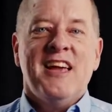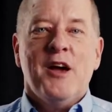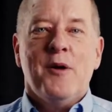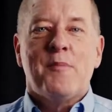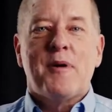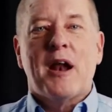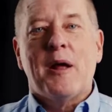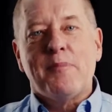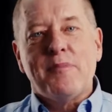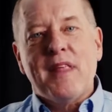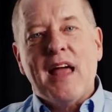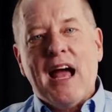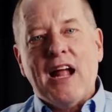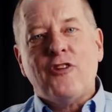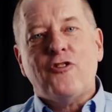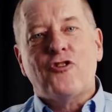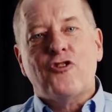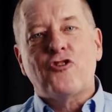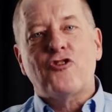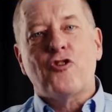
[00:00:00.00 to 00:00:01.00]
But I'm
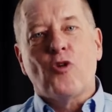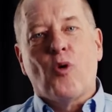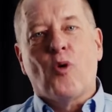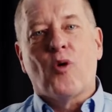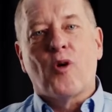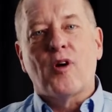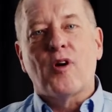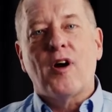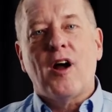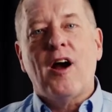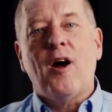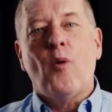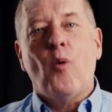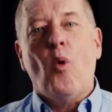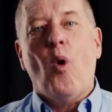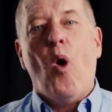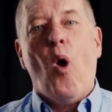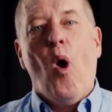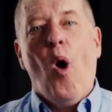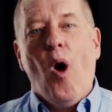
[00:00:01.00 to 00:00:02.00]
not sure
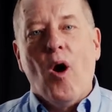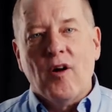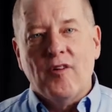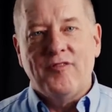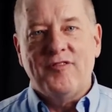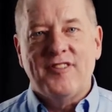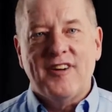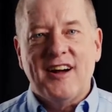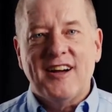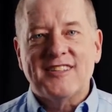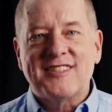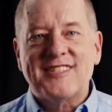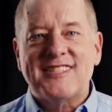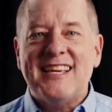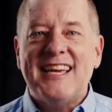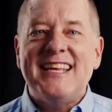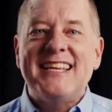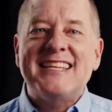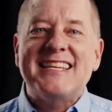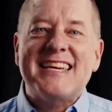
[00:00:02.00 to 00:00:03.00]
all of us
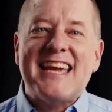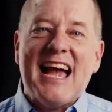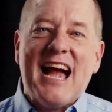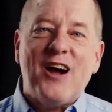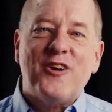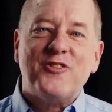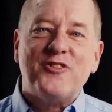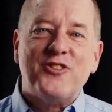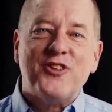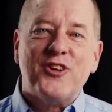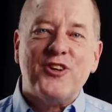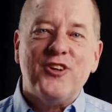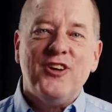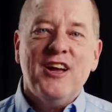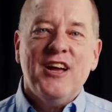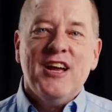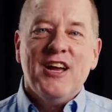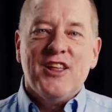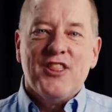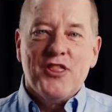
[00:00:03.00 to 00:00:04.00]
encounter
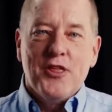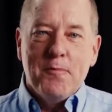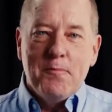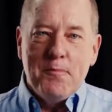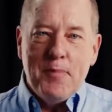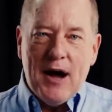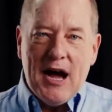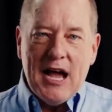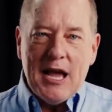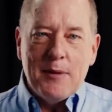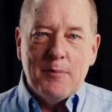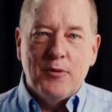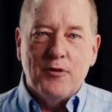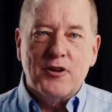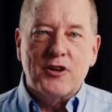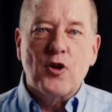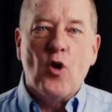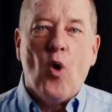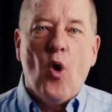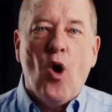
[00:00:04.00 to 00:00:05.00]
the Bible
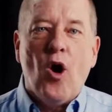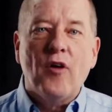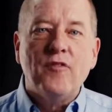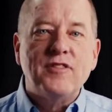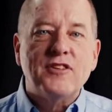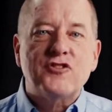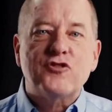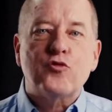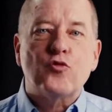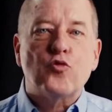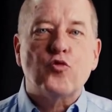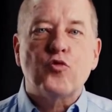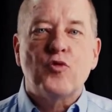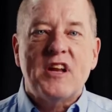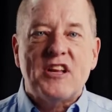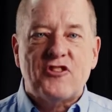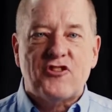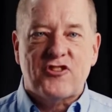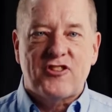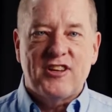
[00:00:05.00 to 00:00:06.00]
in all of its
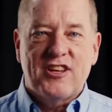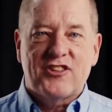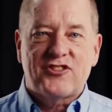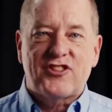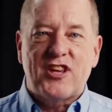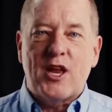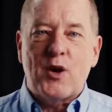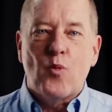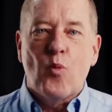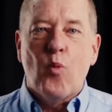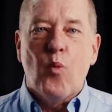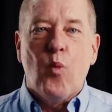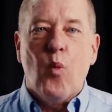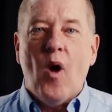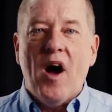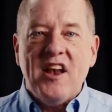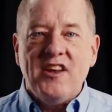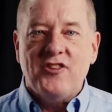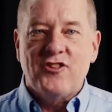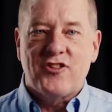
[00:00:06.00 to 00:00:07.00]
richness and
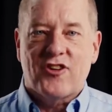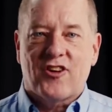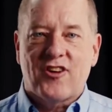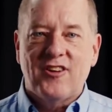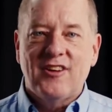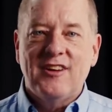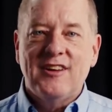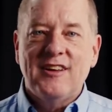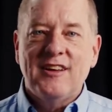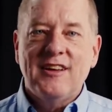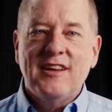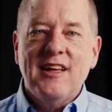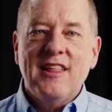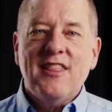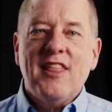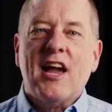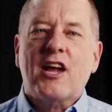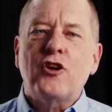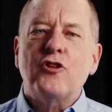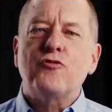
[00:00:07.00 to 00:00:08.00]
wonder
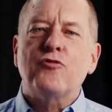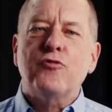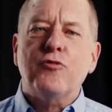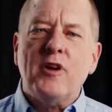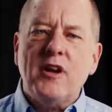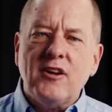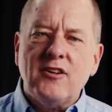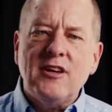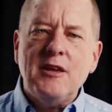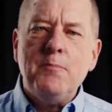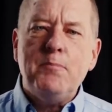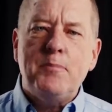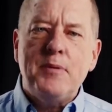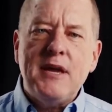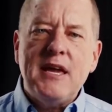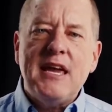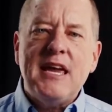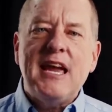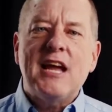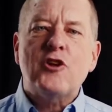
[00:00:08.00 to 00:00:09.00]
that could really
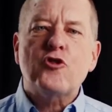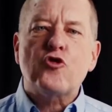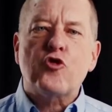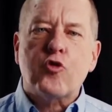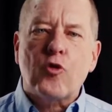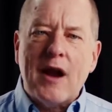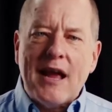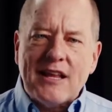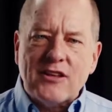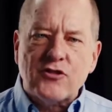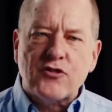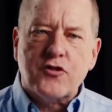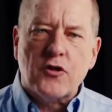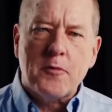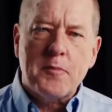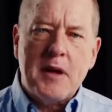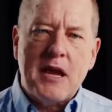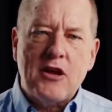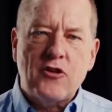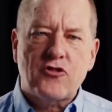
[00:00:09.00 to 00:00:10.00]
be
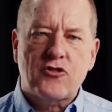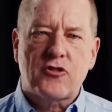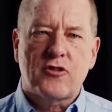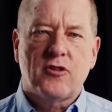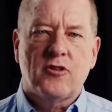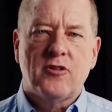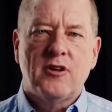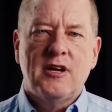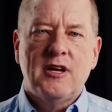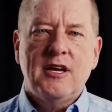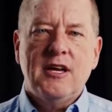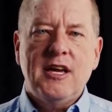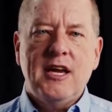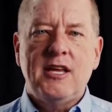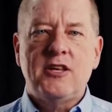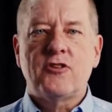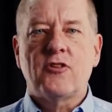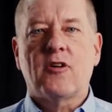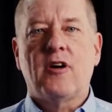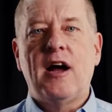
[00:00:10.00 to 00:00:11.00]
transformational
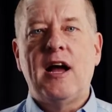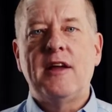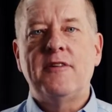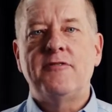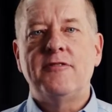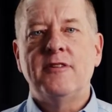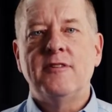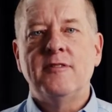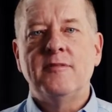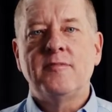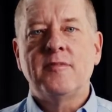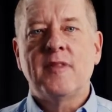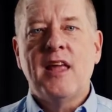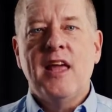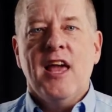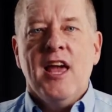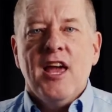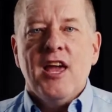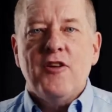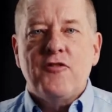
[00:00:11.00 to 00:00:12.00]
in your life.
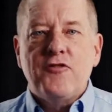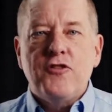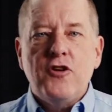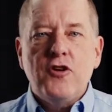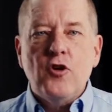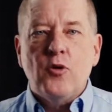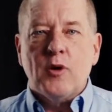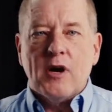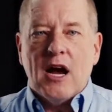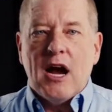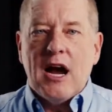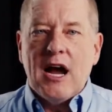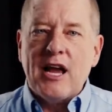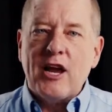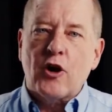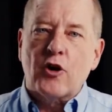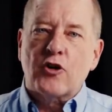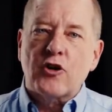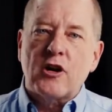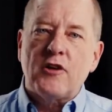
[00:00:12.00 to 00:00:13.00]
If you and I
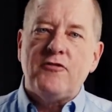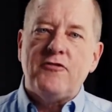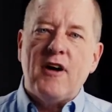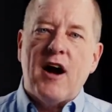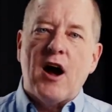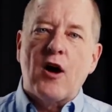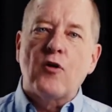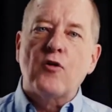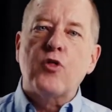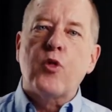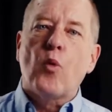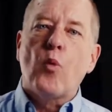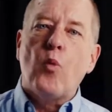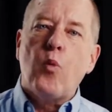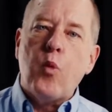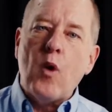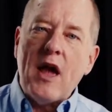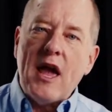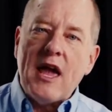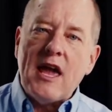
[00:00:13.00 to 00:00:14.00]
are going to follow the
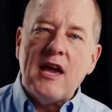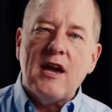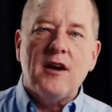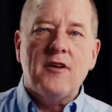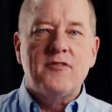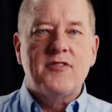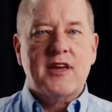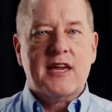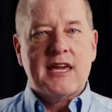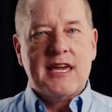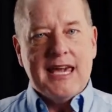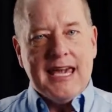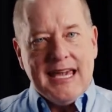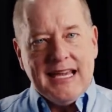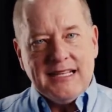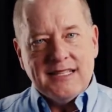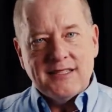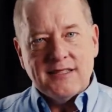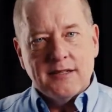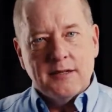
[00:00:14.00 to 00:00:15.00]
way of the
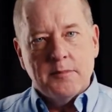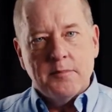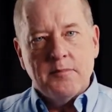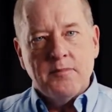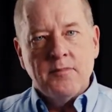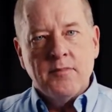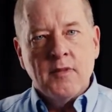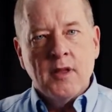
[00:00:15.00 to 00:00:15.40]
kingdom,